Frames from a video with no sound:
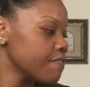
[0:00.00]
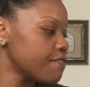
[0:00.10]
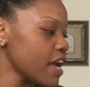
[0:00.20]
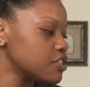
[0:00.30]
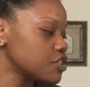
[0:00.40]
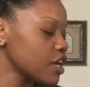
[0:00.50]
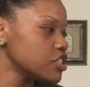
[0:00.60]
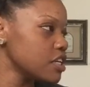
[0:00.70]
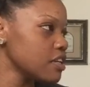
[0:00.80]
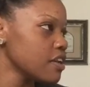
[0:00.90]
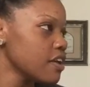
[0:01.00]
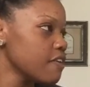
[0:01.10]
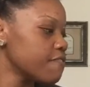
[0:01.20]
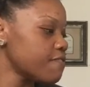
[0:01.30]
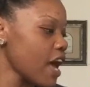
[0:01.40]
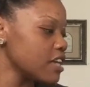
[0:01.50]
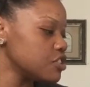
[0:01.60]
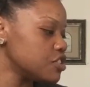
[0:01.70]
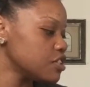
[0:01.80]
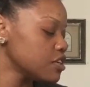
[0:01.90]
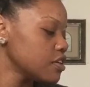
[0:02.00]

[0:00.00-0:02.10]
Fetch, Gretchen! Fetch!